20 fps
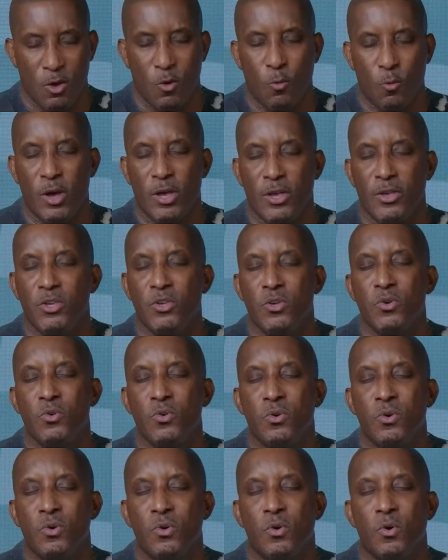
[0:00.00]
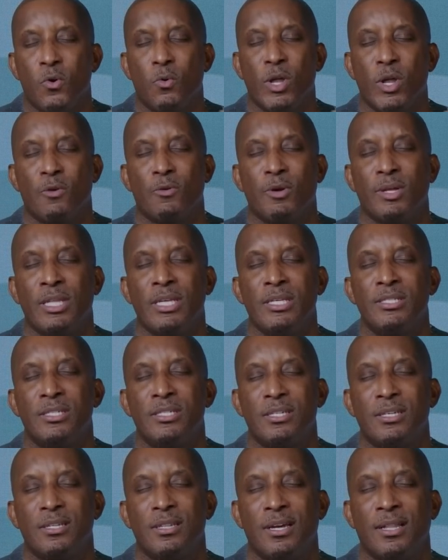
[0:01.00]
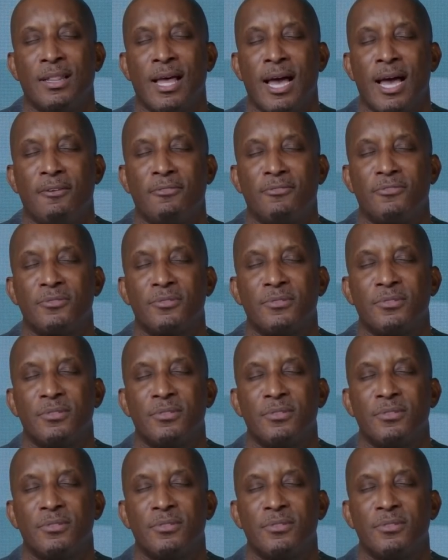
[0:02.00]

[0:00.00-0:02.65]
what you want to release into their life.